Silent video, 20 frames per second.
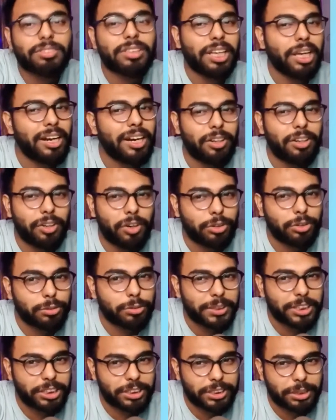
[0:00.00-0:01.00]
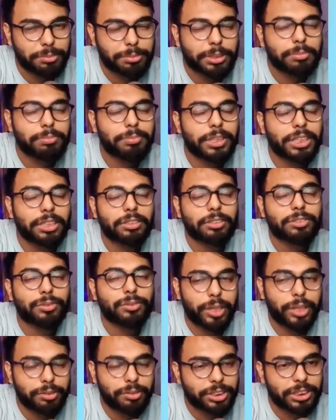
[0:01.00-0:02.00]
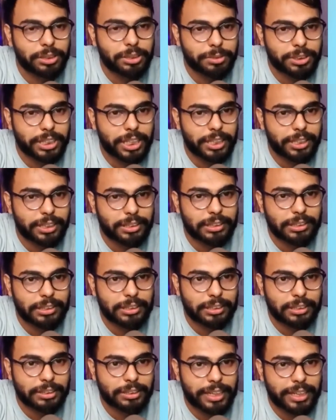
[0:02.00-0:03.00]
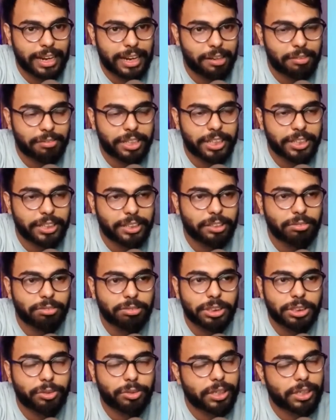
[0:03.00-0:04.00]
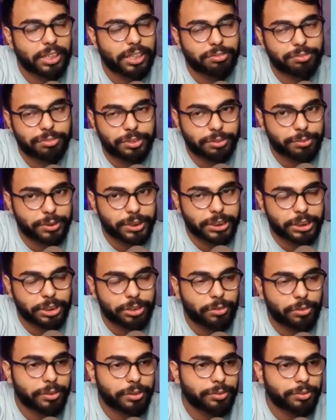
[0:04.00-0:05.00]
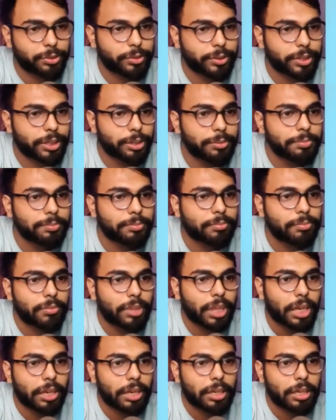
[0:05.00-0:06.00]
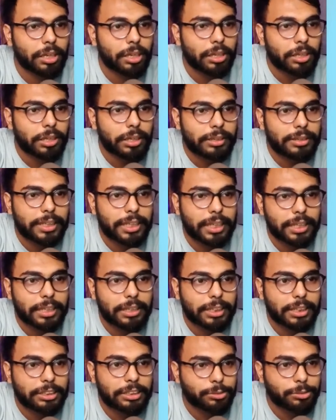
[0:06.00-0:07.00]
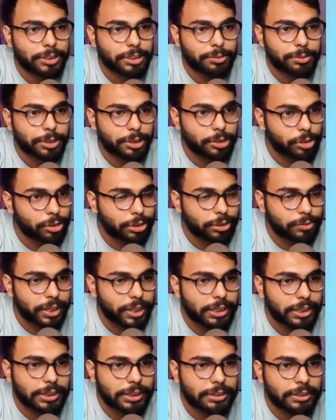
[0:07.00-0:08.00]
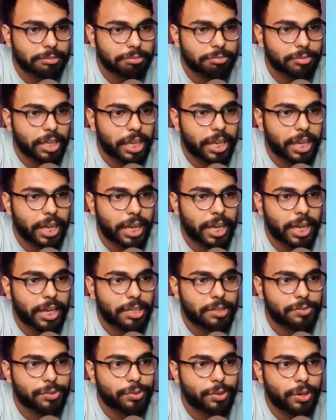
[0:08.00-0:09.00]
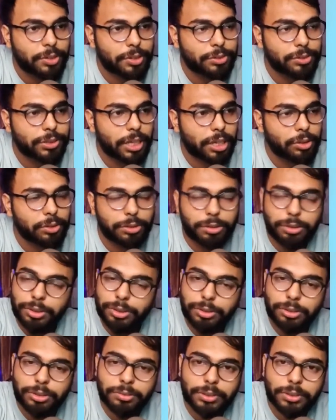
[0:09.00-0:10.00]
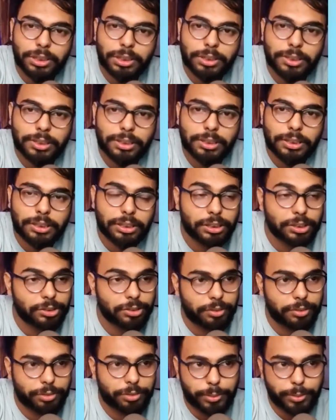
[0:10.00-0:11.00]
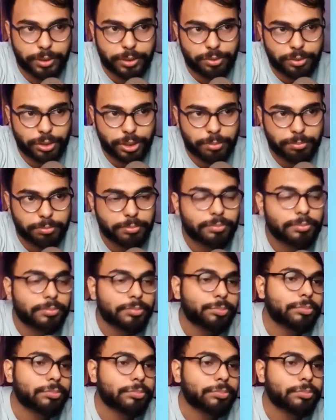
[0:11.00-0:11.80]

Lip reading: There are not too many shapes, but whatever shapes that they have right now, you will get free PNGs of every one of them. Then customizable source files, and if you want to download source files, you have to pay for them.